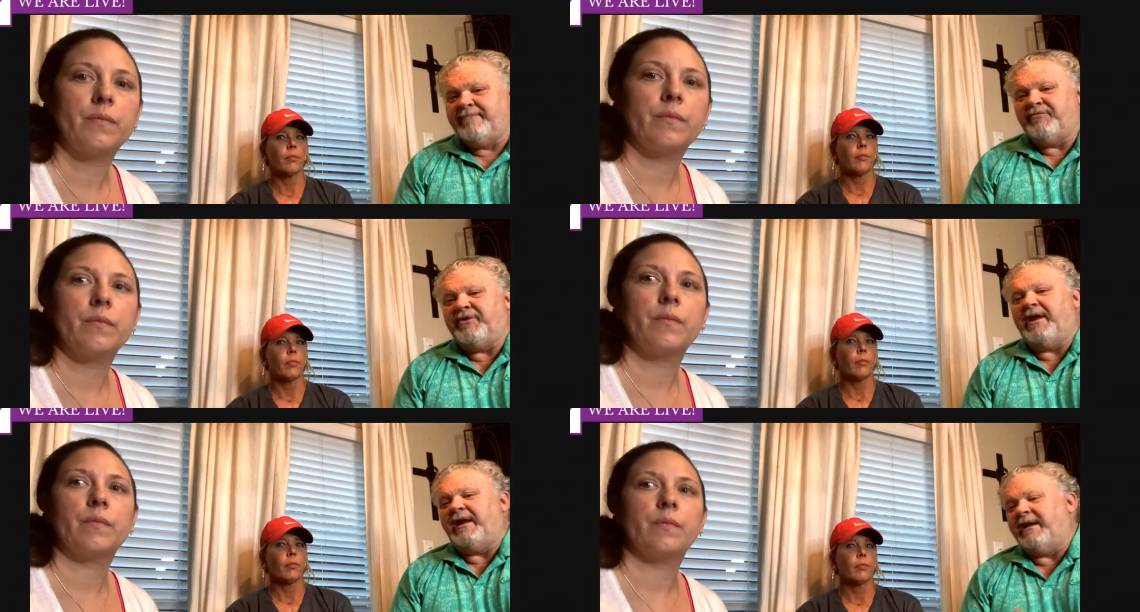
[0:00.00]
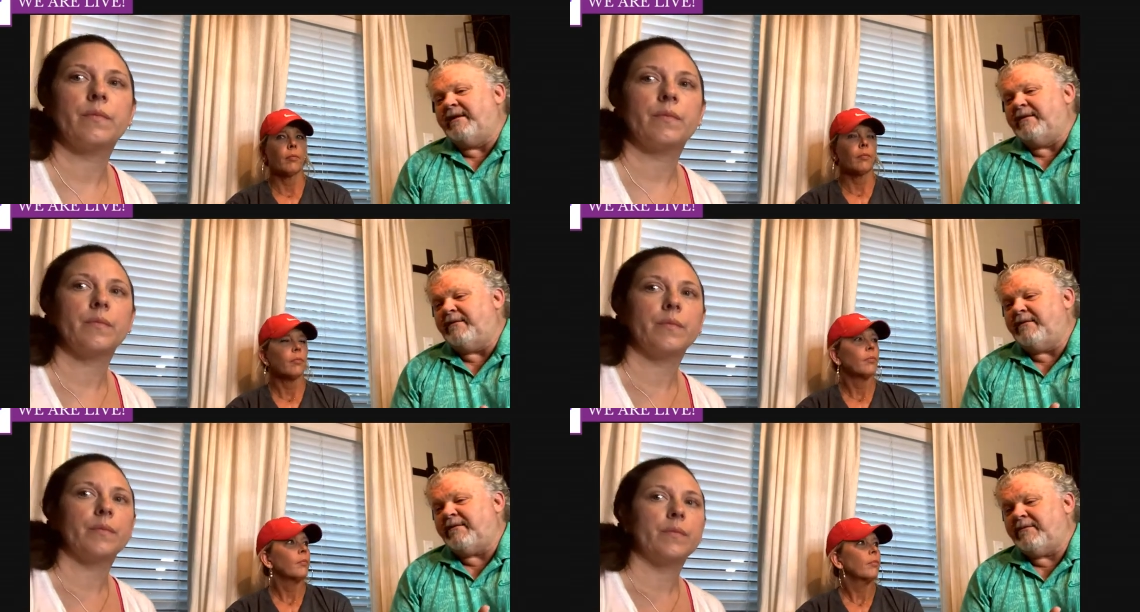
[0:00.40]

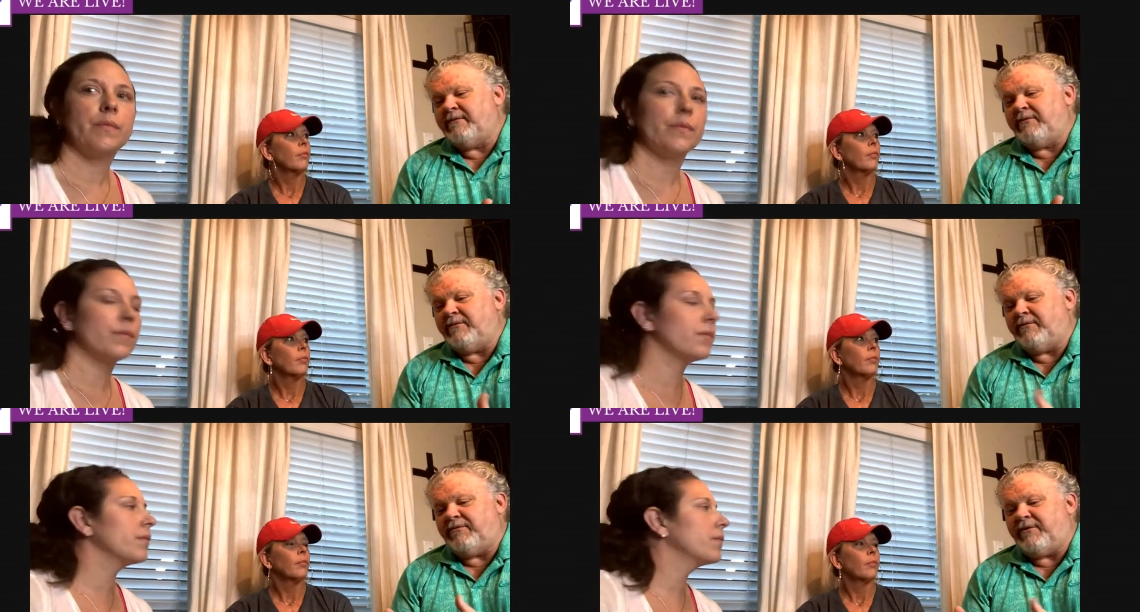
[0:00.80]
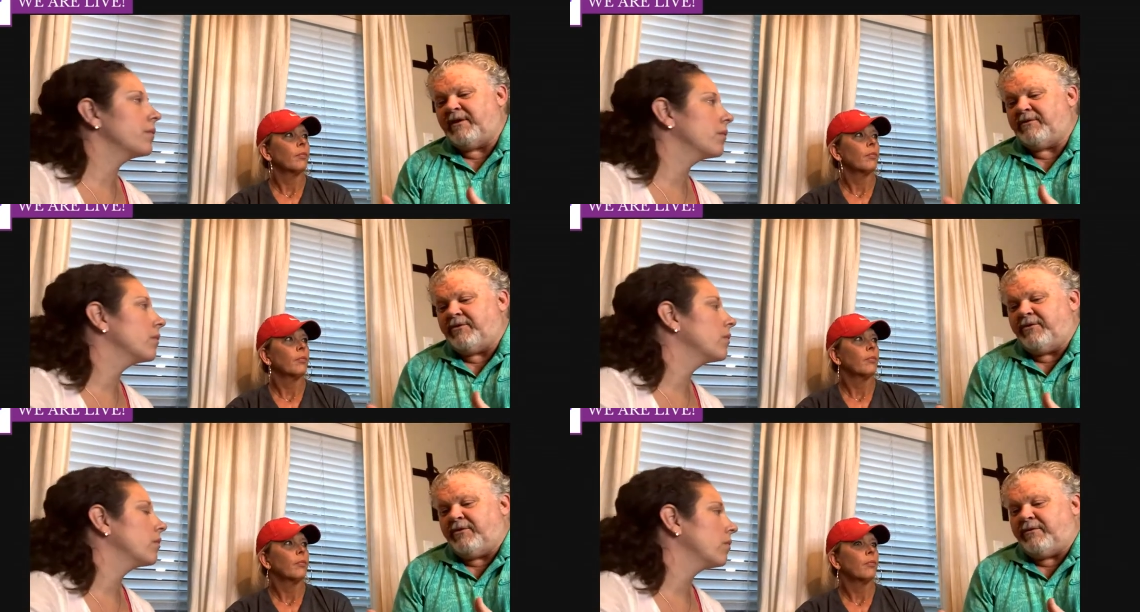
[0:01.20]
Speaker 1: then
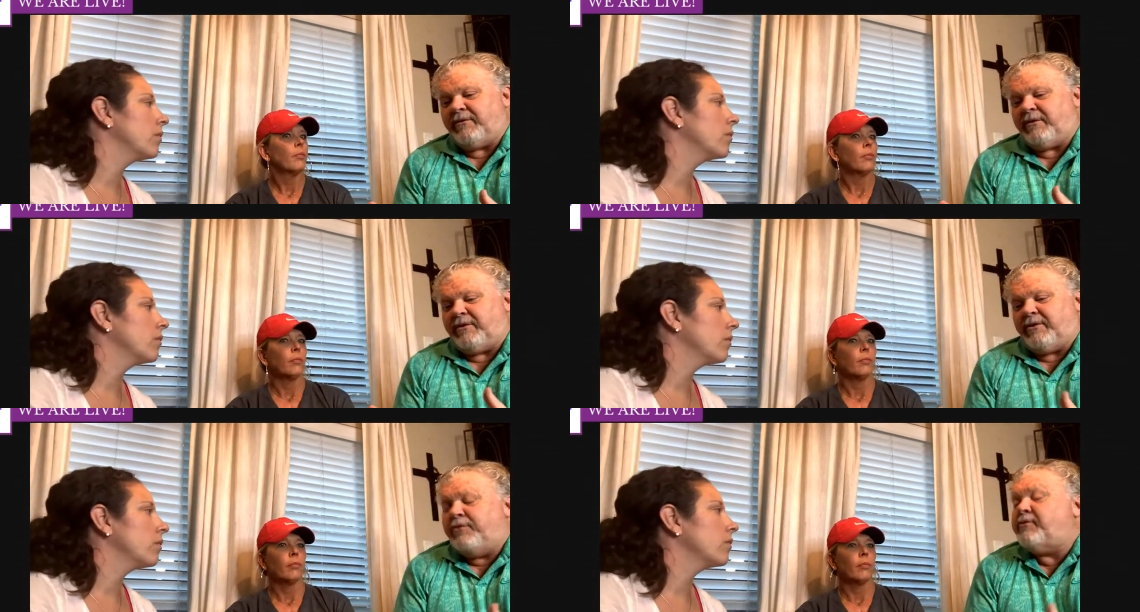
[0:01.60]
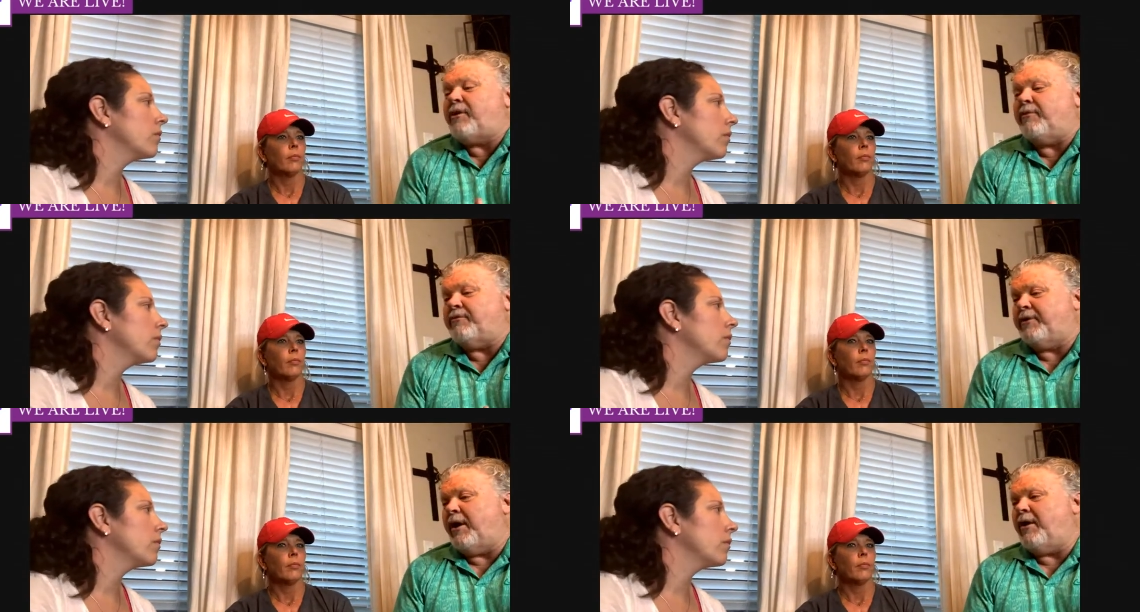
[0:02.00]
then you, you
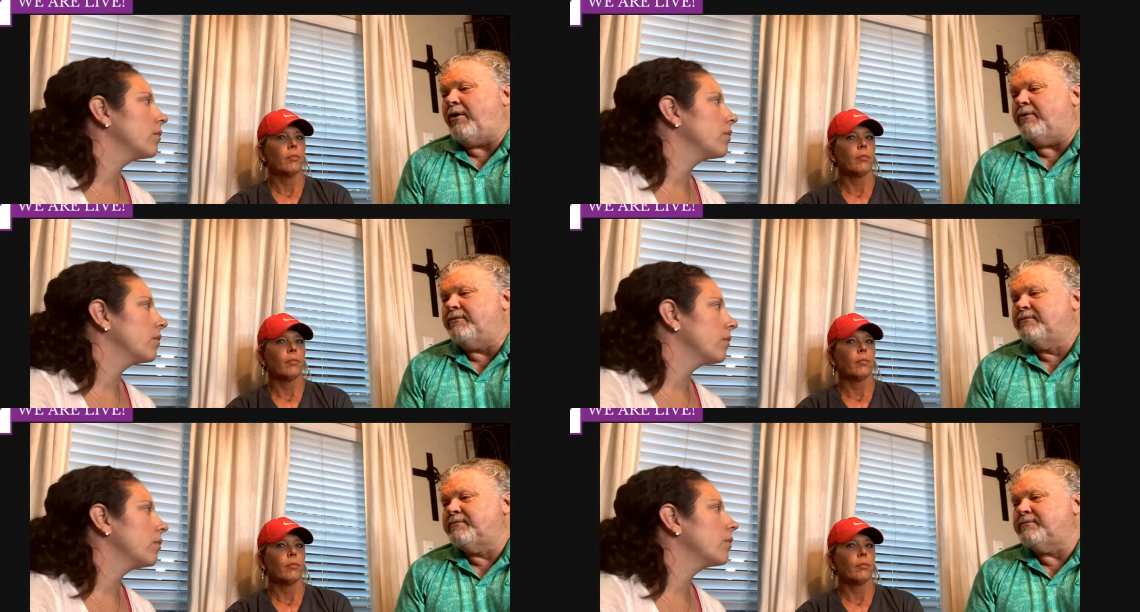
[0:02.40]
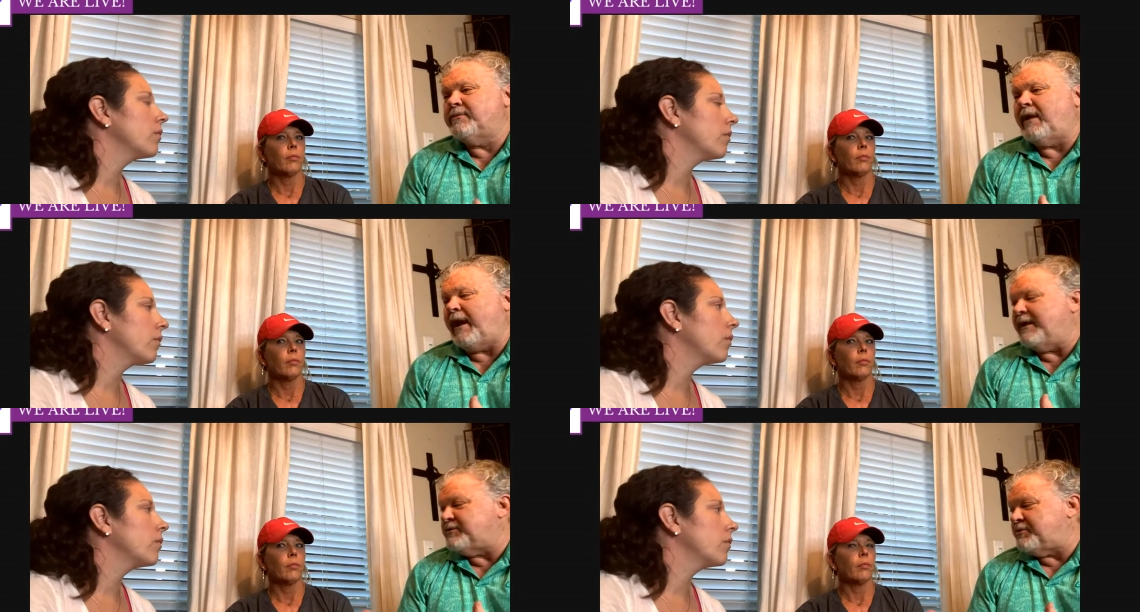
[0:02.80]
don't know
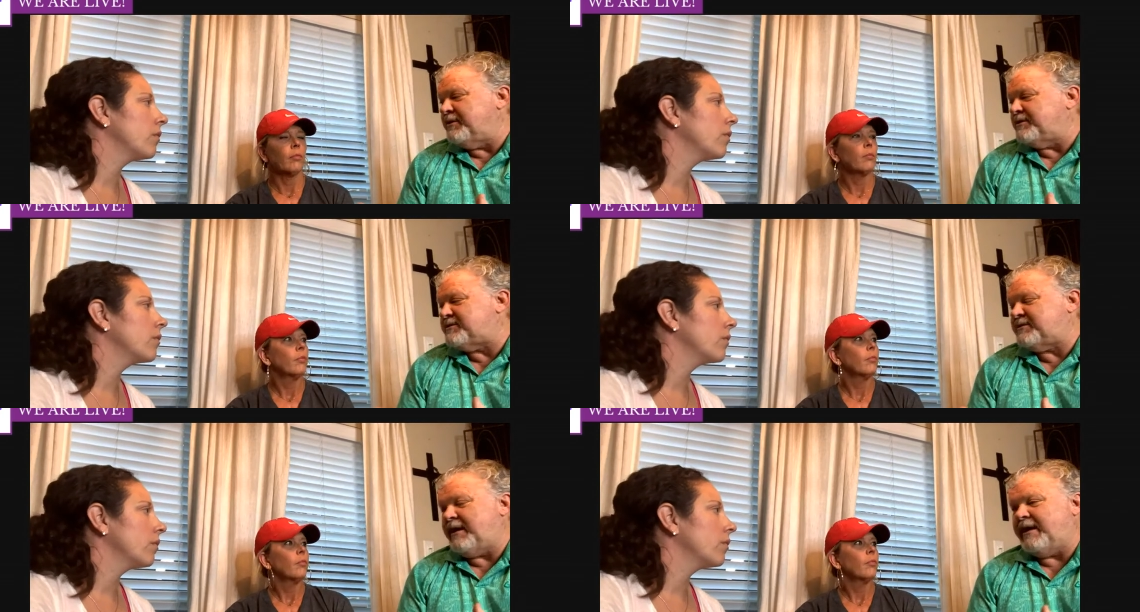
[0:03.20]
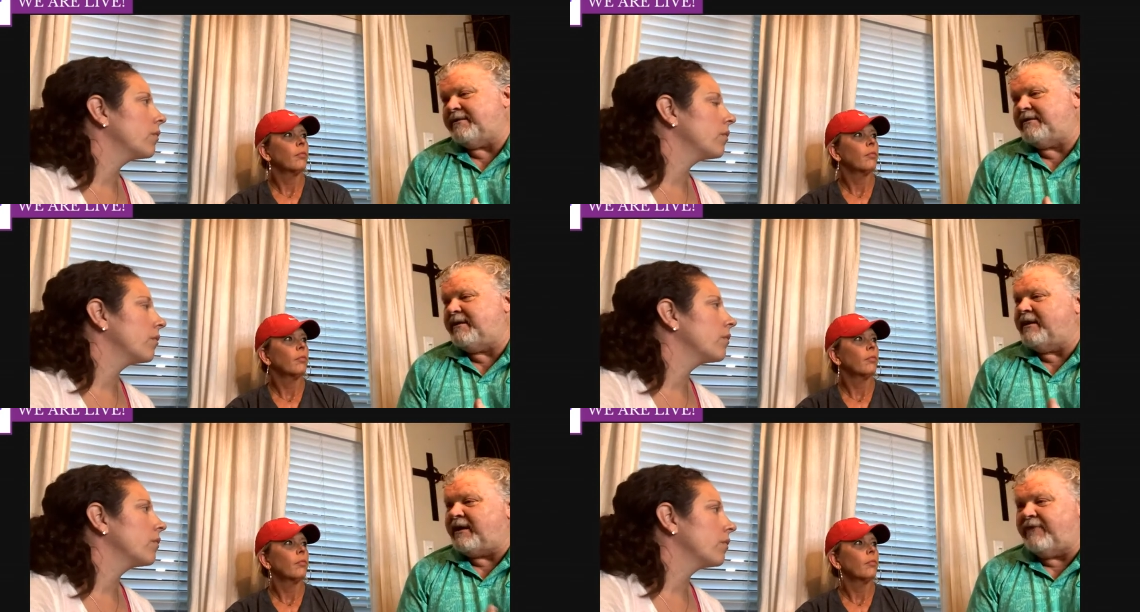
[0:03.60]
like Trish said,